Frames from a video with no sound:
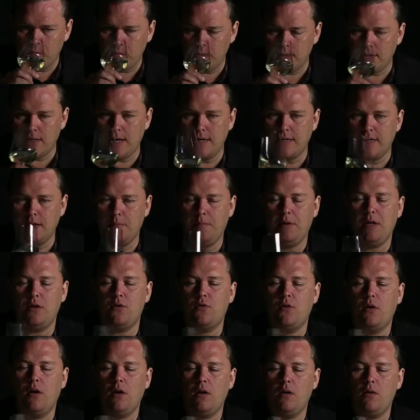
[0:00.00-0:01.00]
slightly
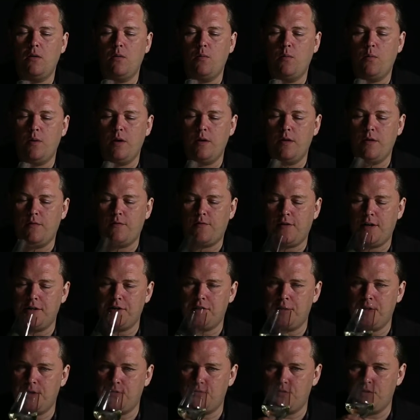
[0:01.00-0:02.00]
mineral with fresh
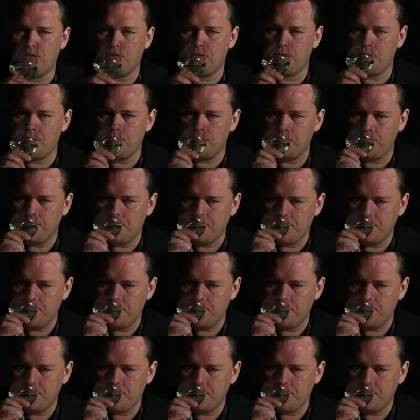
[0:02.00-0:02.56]
citrus,